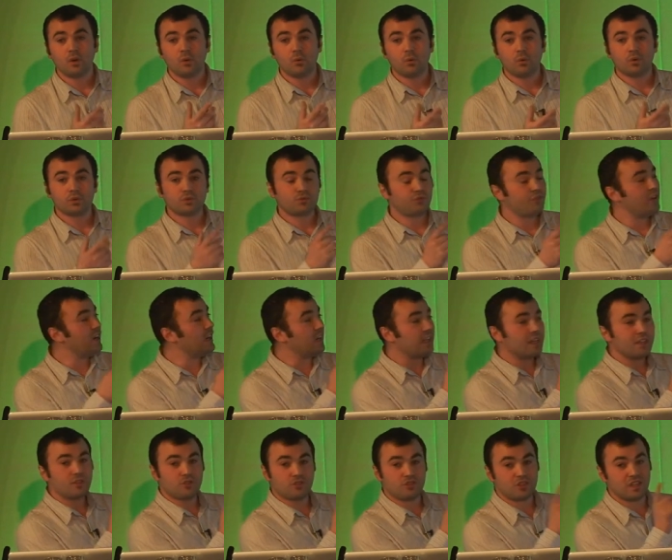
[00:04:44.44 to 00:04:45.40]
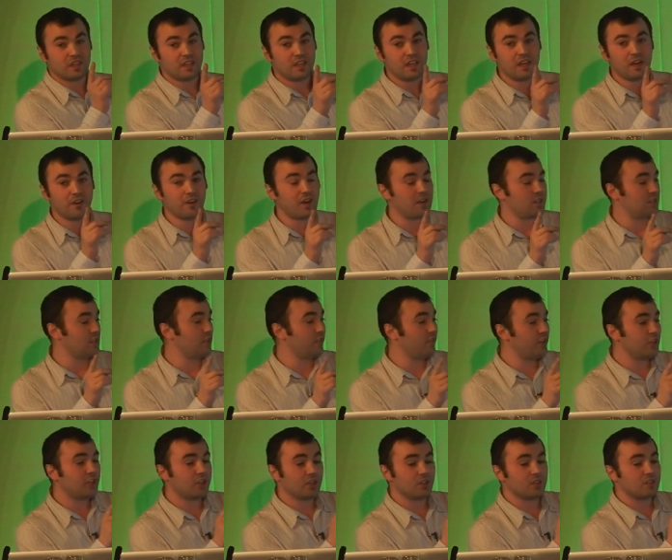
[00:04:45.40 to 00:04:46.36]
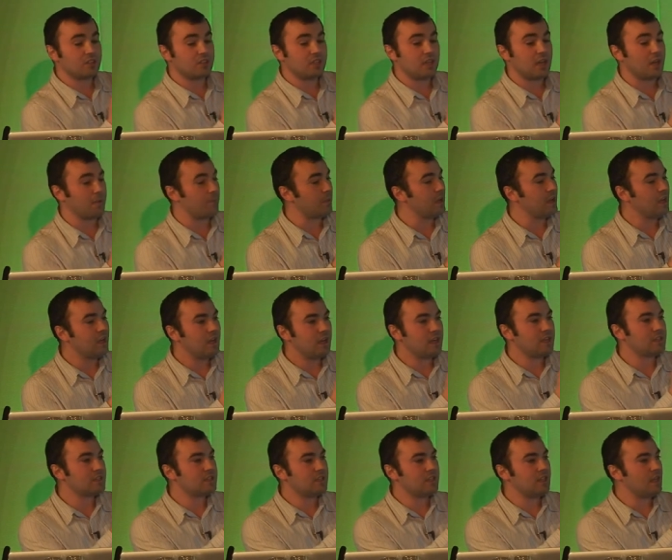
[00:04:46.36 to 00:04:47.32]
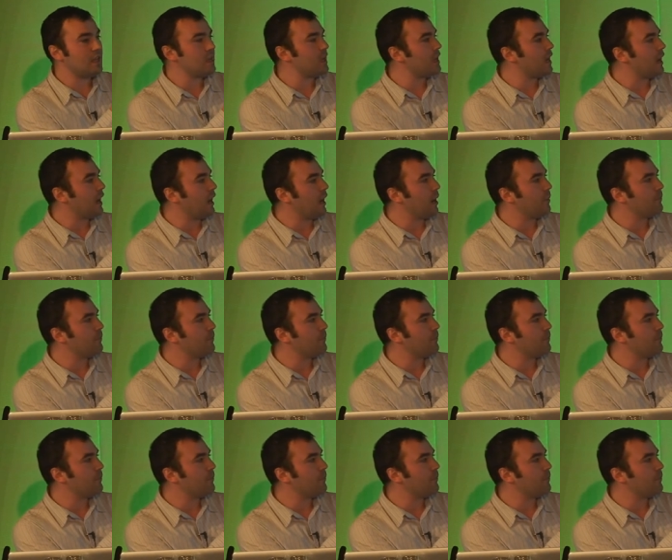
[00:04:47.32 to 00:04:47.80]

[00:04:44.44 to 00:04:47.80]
What's really interesting here, actually, a really good tip, is the